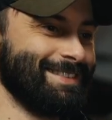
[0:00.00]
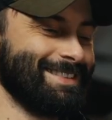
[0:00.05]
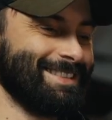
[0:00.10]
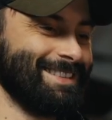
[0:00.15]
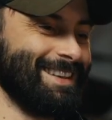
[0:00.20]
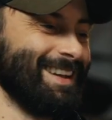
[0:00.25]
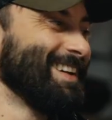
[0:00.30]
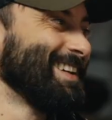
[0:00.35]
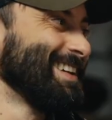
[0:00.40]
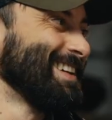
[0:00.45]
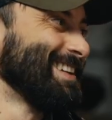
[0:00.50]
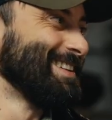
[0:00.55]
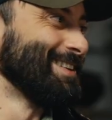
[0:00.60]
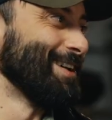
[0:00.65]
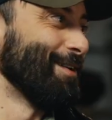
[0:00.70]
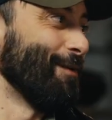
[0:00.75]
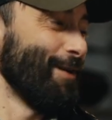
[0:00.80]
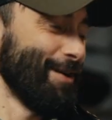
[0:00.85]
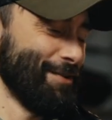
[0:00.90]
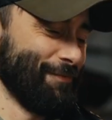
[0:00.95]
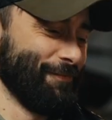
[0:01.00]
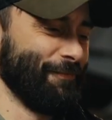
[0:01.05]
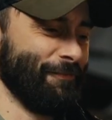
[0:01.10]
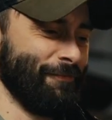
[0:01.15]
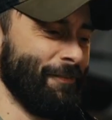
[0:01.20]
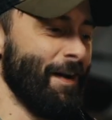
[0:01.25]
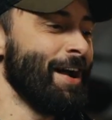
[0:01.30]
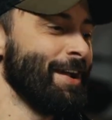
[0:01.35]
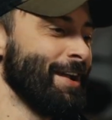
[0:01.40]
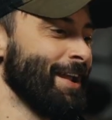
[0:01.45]
So,
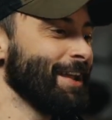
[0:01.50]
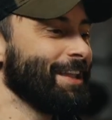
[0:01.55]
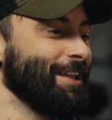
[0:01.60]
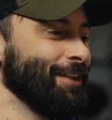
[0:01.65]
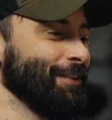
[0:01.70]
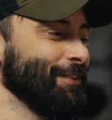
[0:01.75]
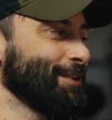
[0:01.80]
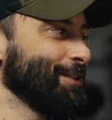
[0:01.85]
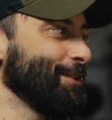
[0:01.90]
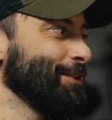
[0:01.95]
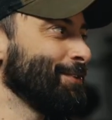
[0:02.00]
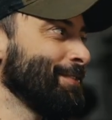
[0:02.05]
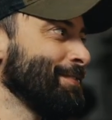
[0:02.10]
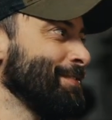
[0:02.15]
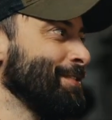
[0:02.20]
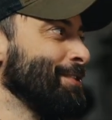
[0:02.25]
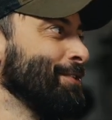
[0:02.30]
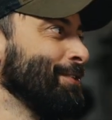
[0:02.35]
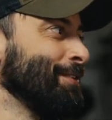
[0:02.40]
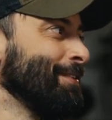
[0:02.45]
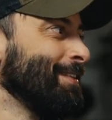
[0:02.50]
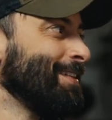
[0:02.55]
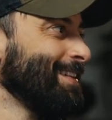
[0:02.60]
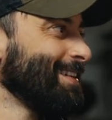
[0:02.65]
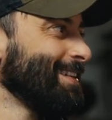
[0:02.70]
fine, I kill the clone of you,